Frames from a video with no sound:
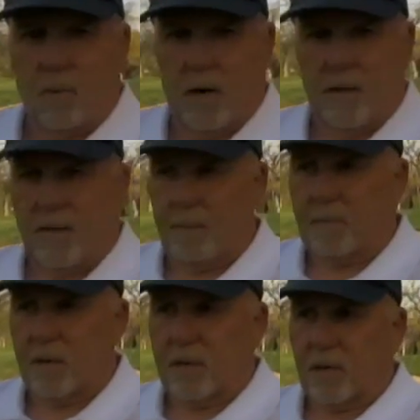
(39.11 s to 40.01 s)
with, I'm
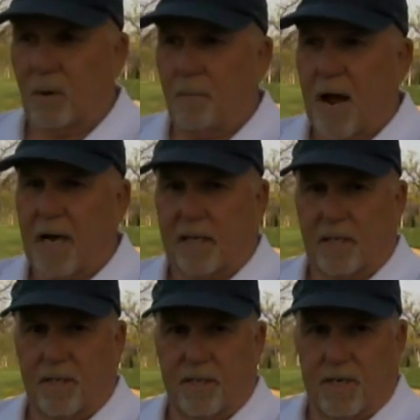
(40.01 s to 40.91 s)
going to go back to
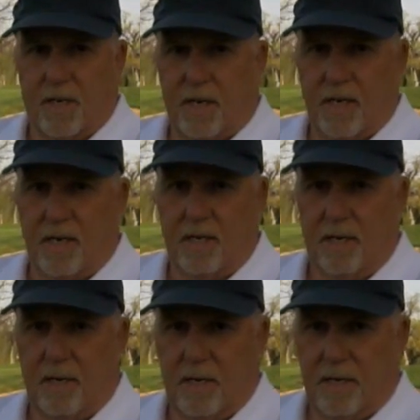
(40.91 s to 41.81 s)
the tee
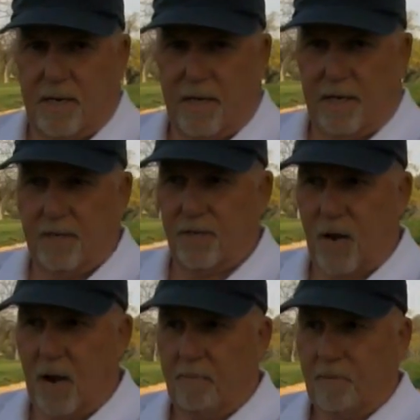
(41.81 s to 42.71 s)
and hit a
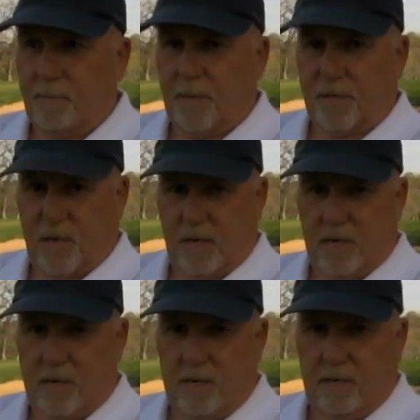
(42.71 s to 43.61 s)
shot from the
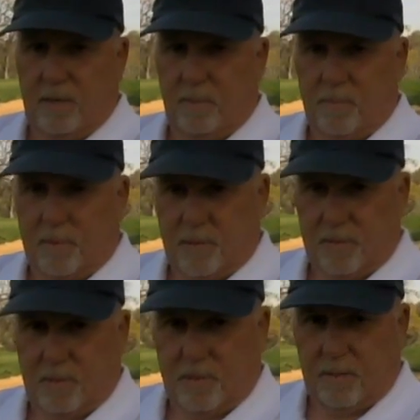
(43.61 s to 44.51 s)
tee, and
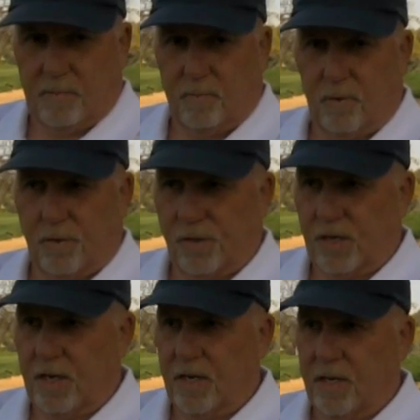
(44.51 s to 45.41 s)
we'll
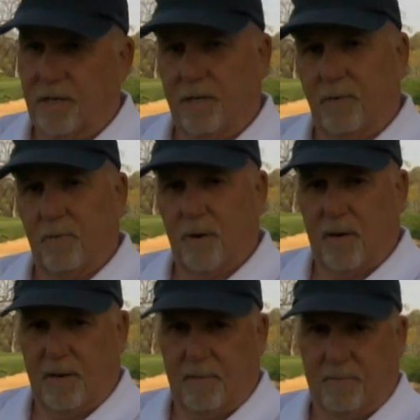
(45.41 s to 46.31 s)
see
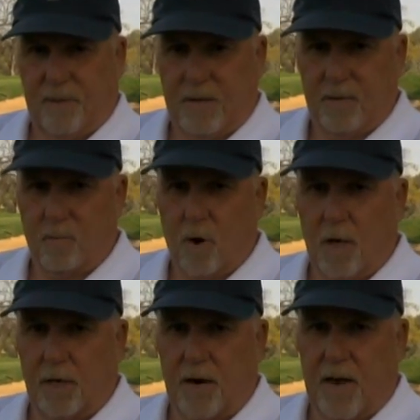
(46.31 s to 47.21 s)
if the
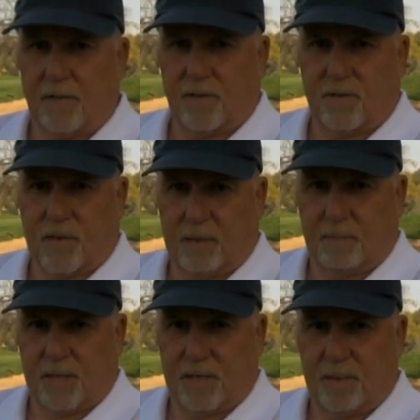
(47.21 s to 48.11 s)
water hazard
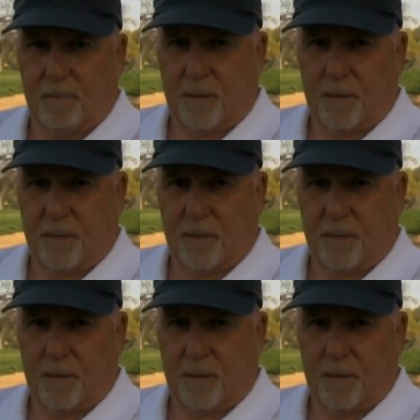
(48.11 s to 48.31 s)
comes into